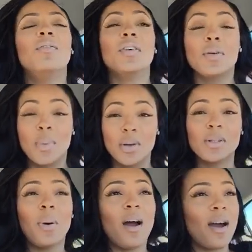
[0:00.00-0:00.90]
For the
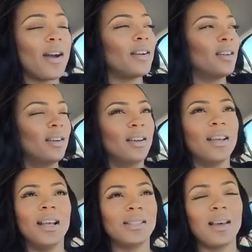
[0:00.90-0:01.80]
most part,
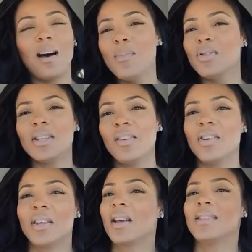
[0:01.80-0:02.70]
it's almost
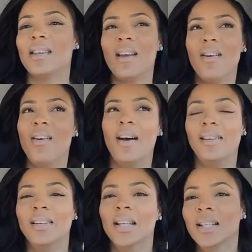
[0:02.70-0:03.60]
everything I say
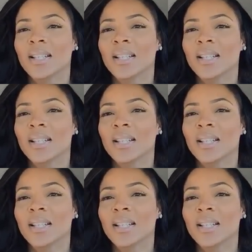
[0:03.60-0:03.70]
on